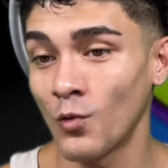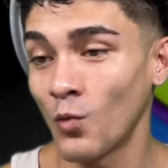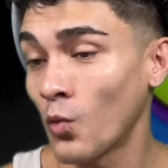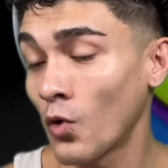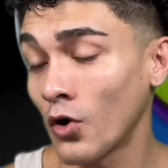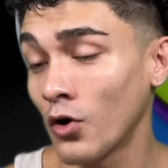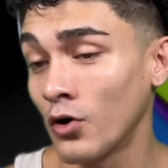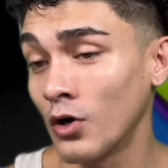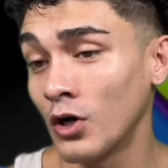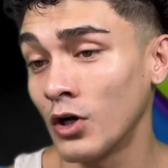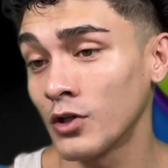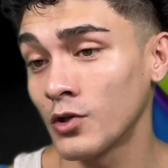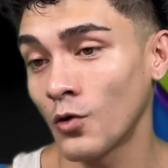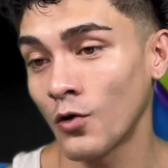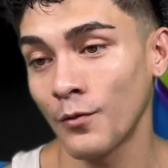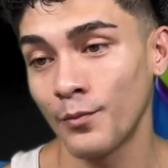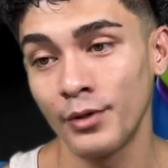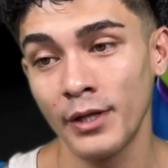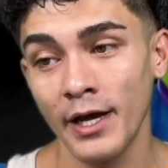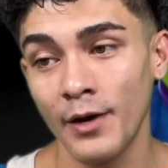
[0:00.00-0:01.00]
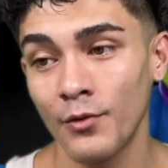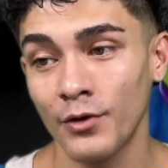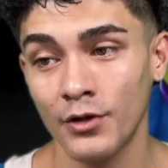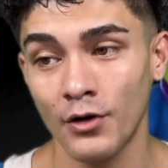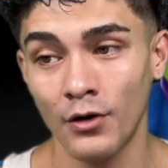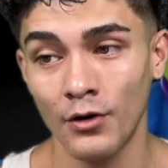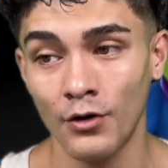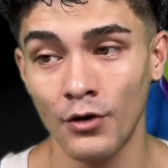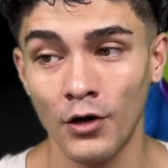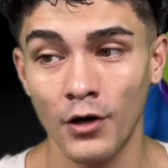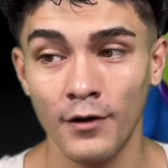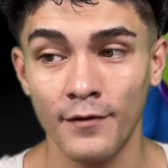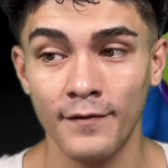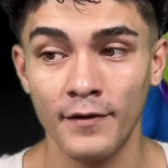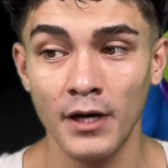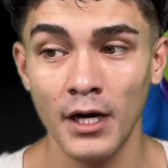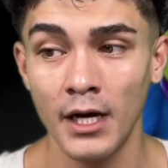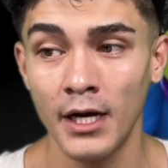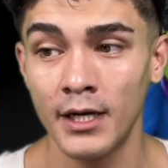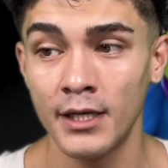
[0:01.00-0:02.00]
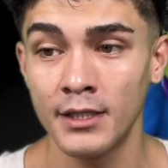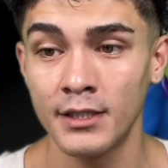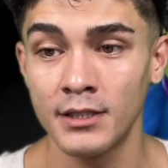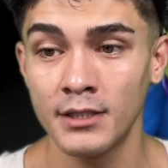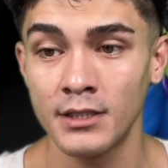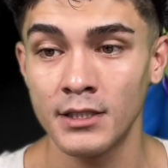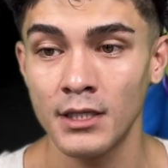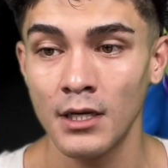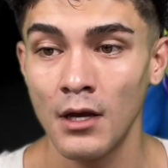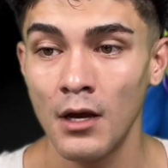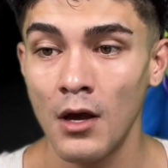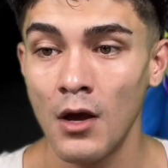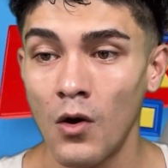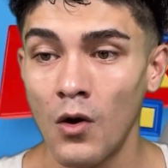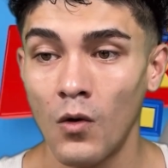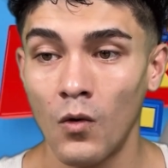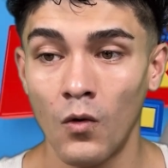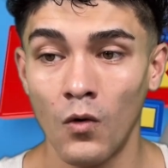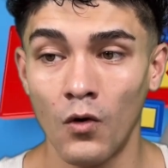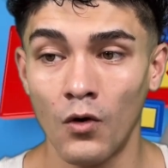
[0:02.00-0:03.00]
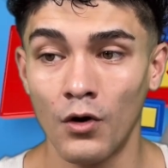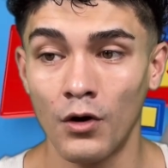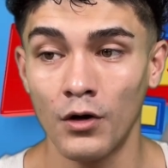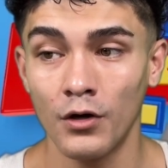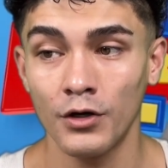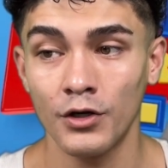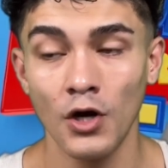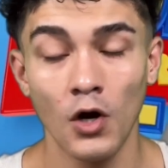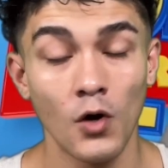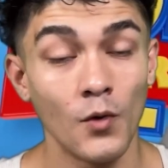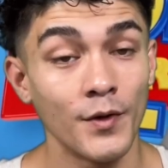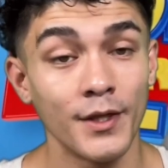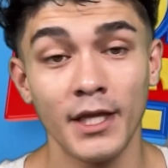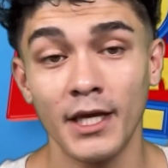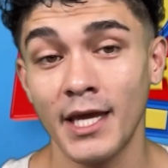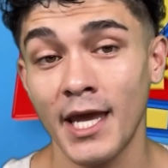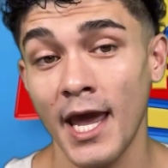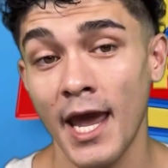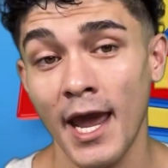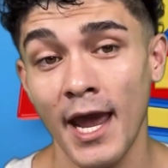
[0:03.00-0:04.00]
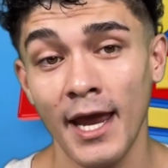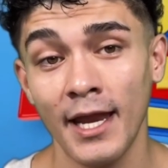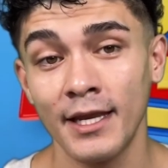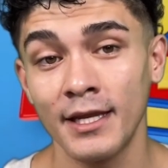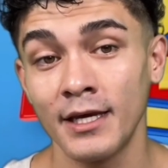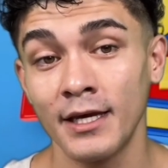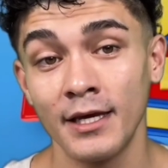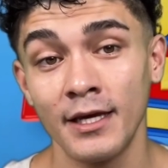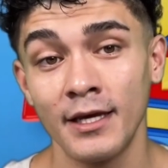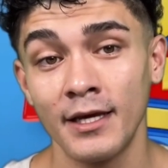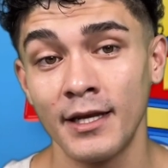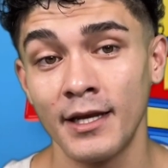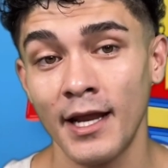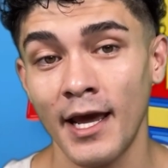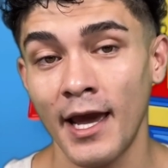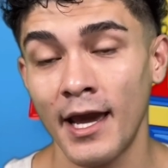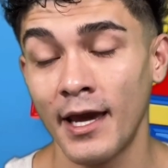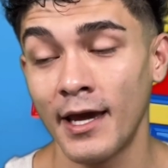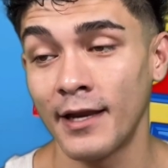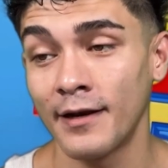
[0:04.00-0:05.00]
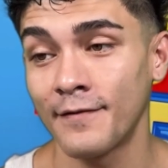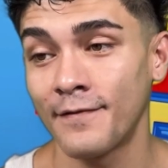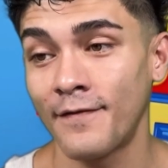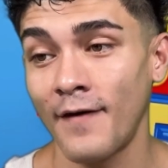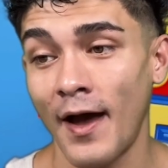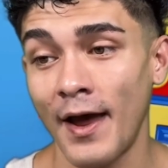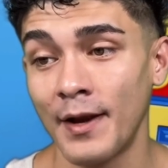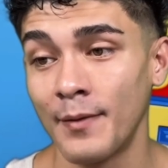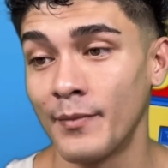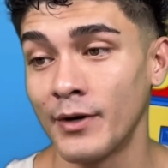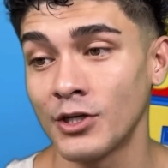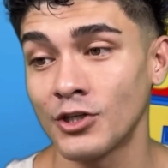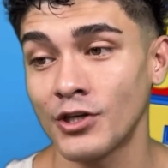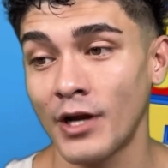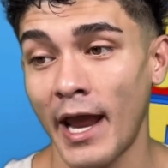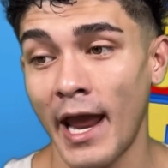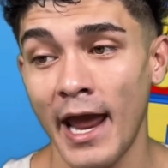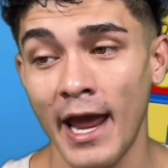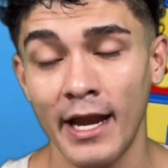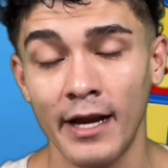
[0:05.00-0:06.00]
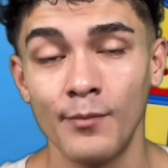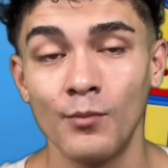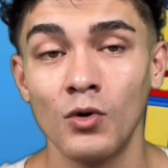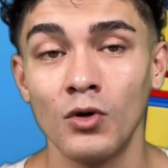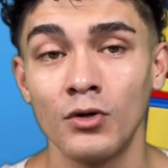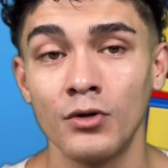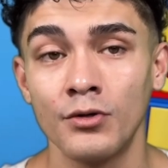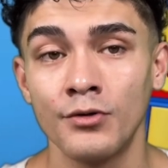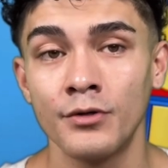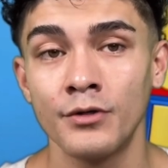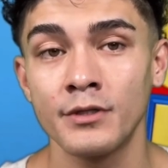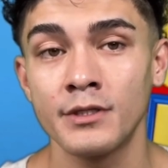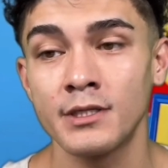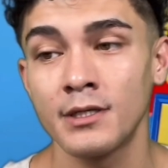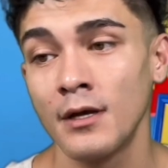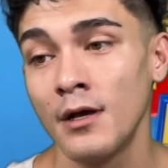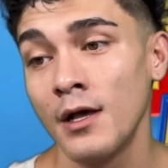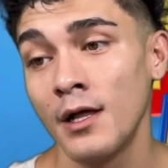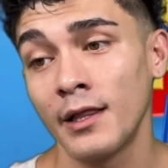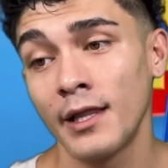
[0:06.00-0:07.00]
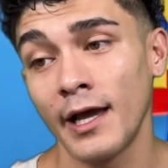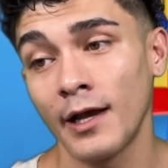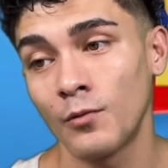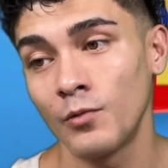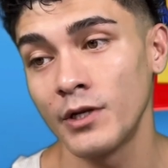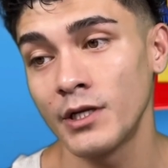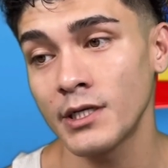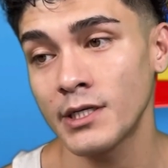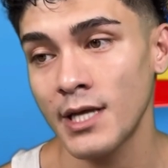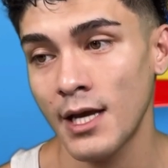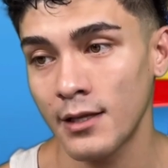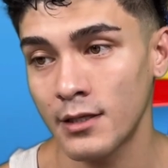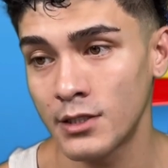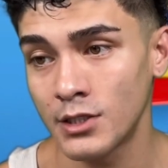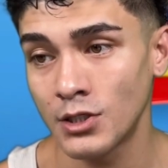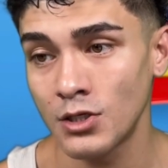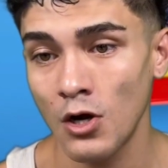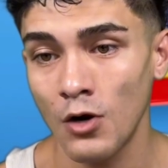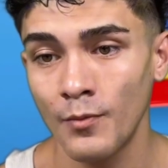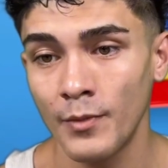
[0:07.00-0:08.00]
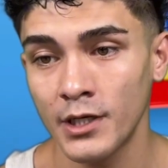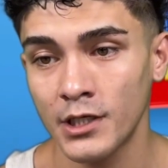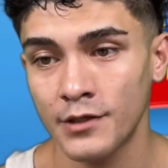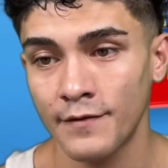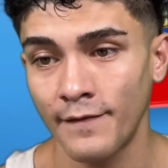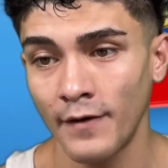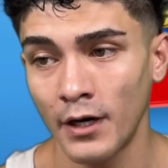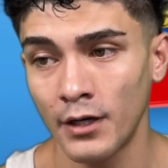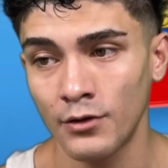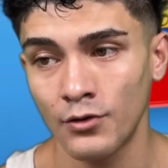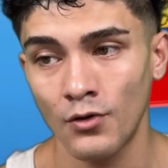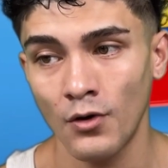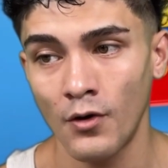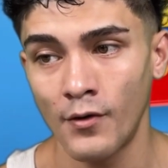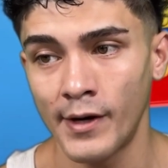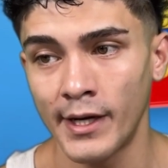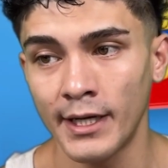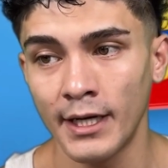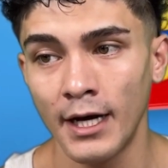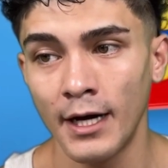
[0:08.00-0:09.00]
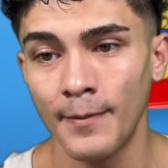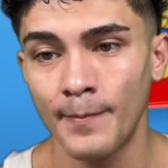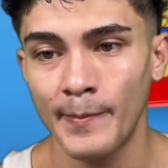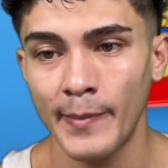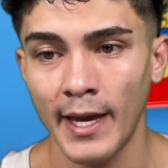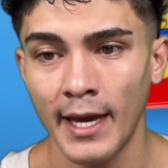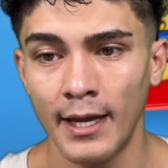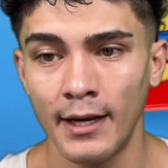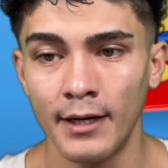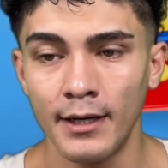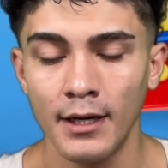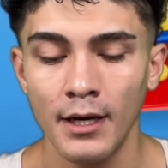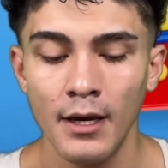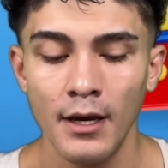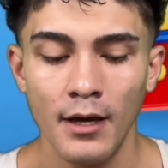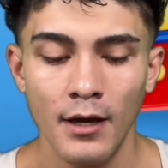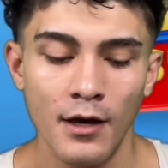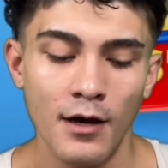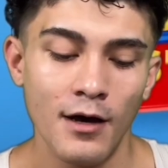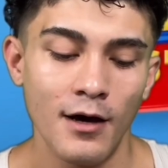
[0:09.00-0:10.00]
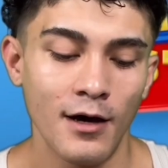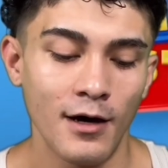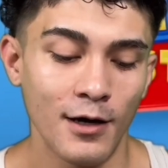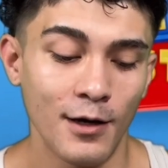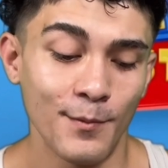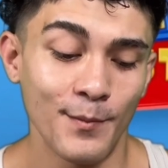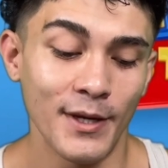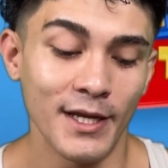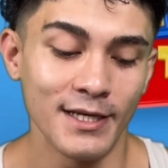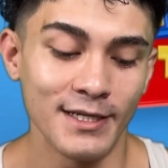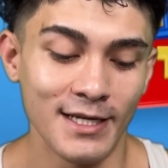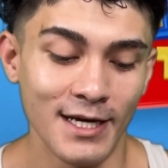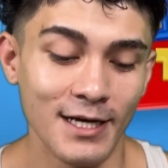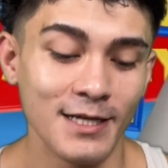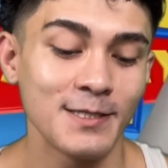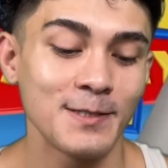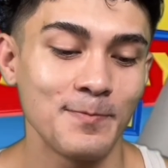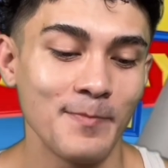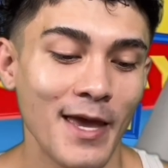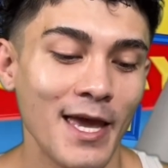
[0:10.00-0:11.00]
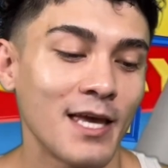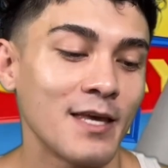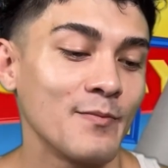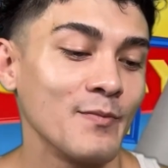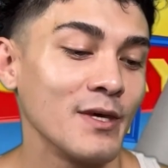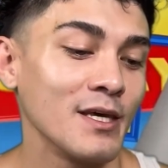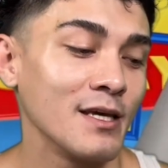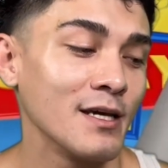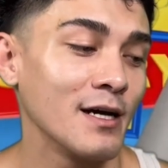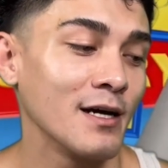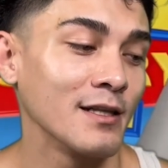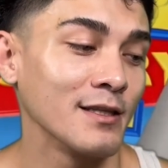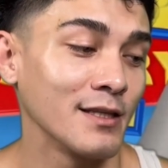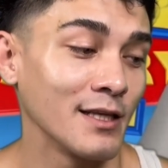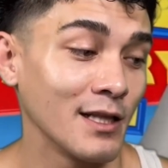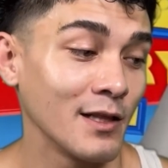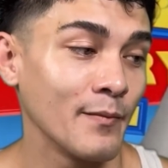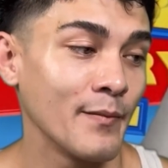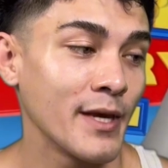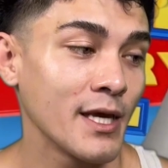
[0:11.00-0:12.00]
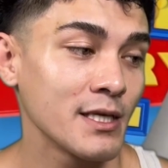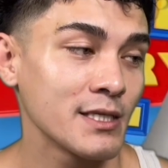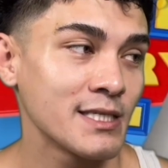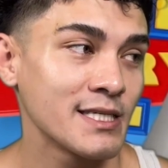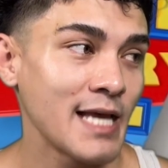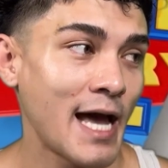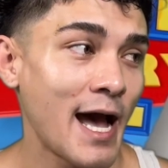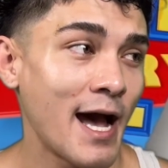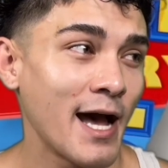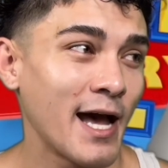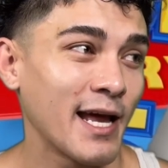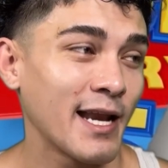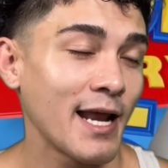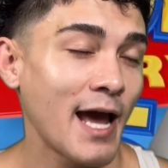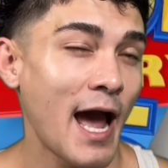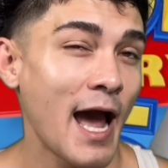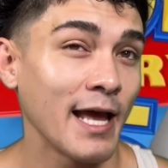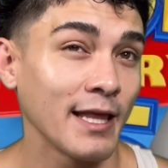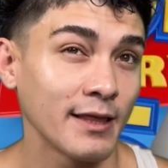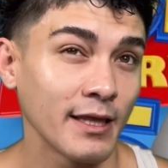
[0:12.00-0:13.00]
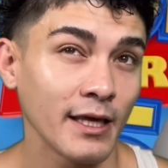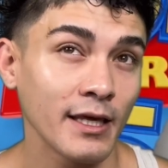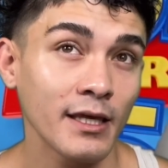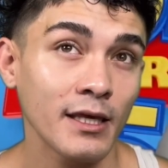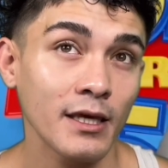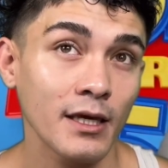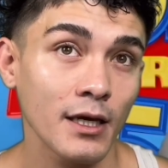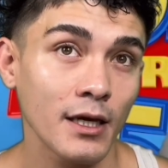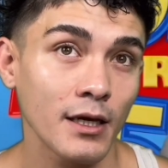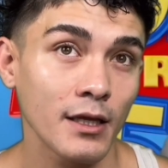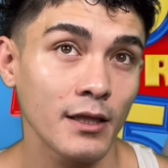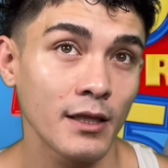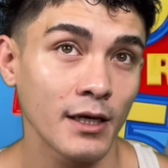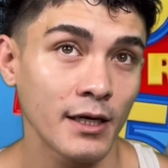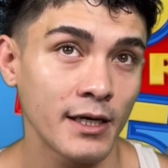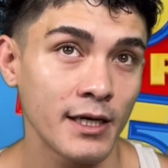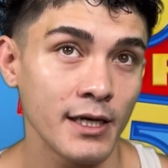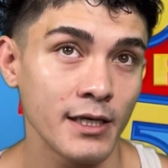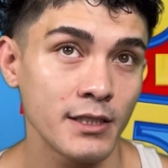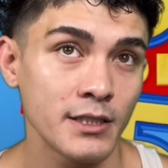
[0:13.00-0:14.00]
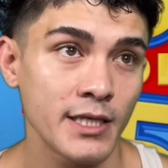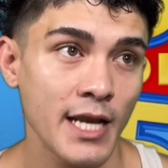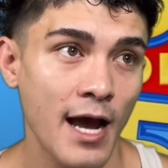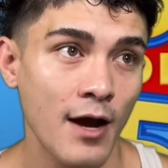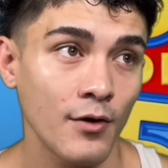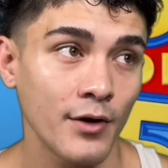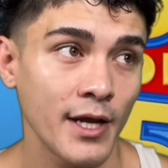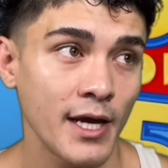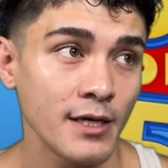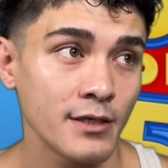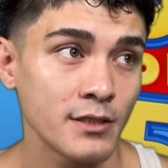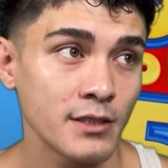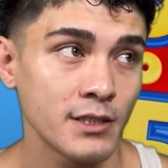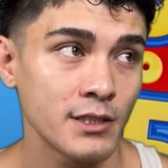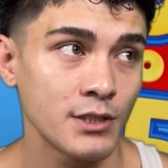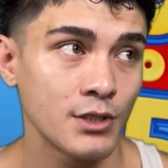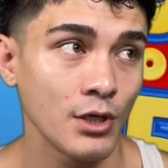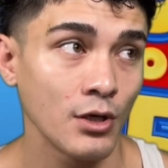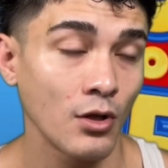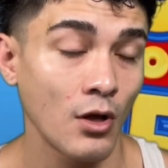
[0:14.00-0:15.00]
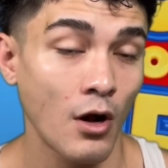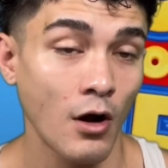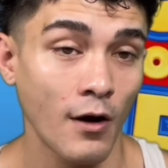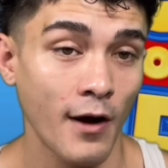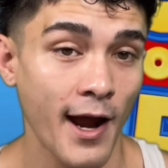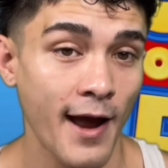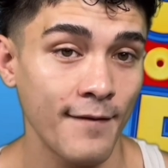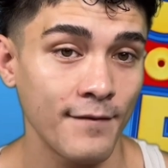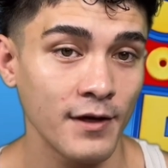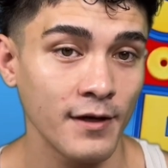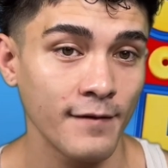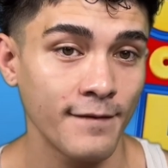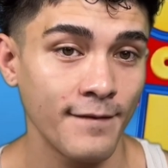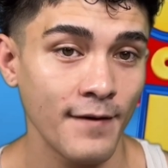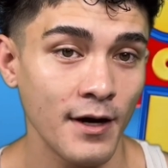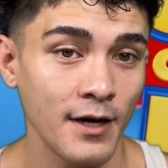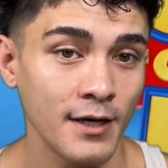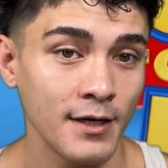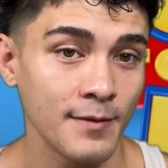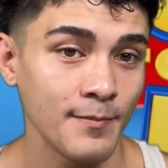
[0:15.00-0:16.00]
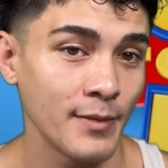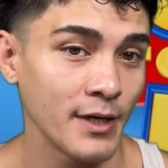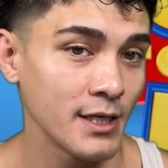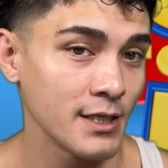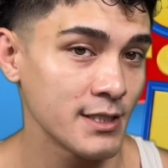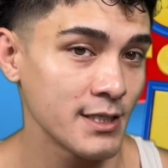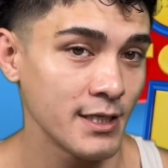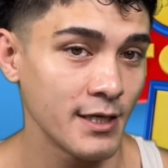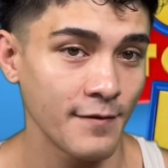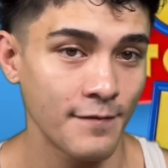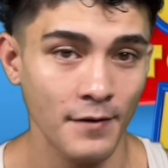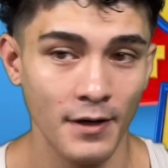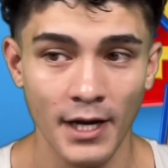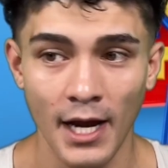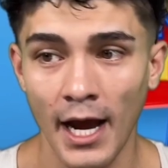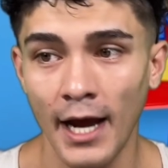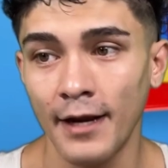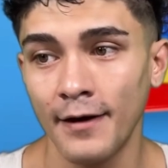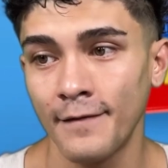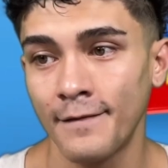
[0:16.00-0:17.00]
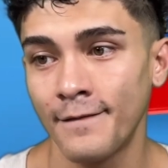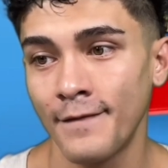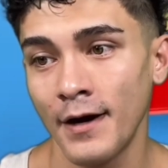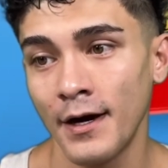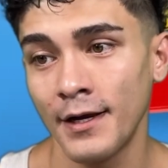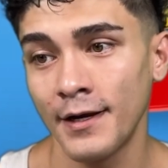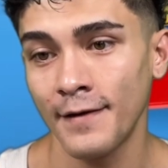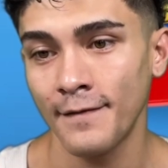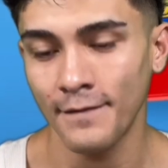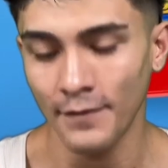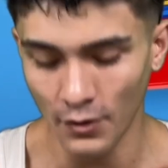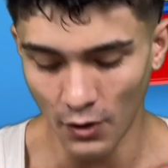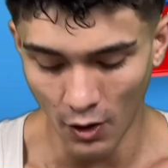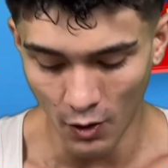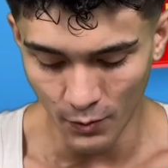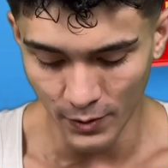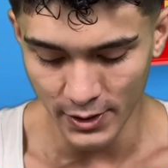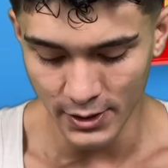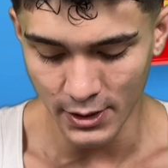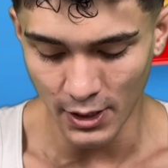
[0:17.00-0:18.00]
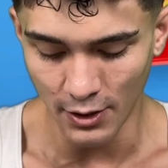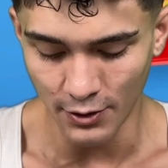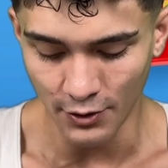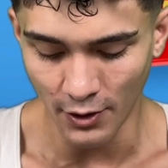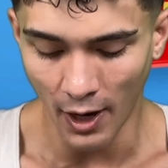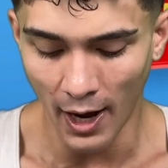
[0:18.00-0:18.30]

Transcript: world or play with our Nerf guns or go in the canyon and find a bunch of animals. Like, we just had so much fun growing up, and it does make me a little bit sad. I think the kids nowadays still are having fun, but it's a different kind of fun if you're always on your